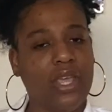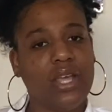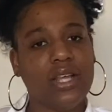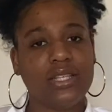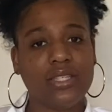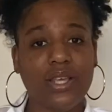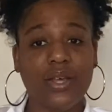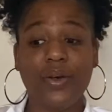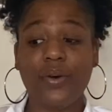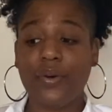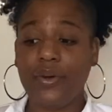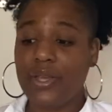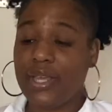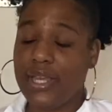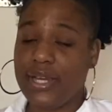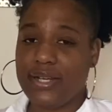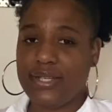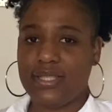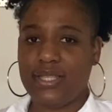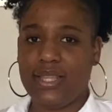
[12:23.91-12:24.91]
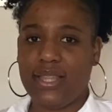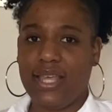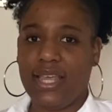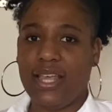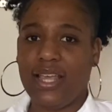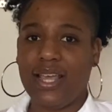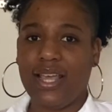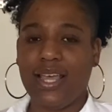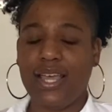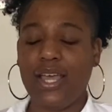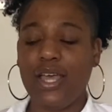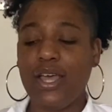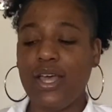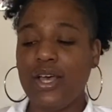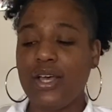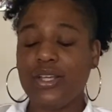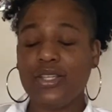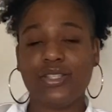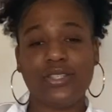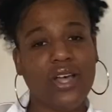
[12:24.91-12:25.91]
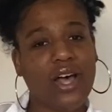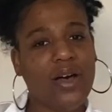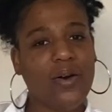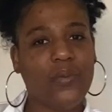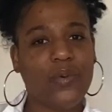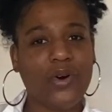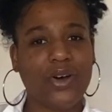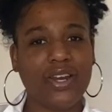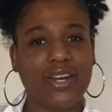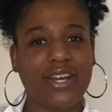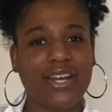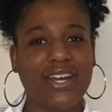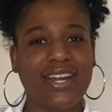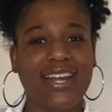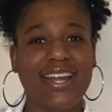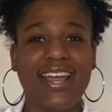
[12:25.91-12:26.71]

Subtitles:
So, here's the thing. Salt water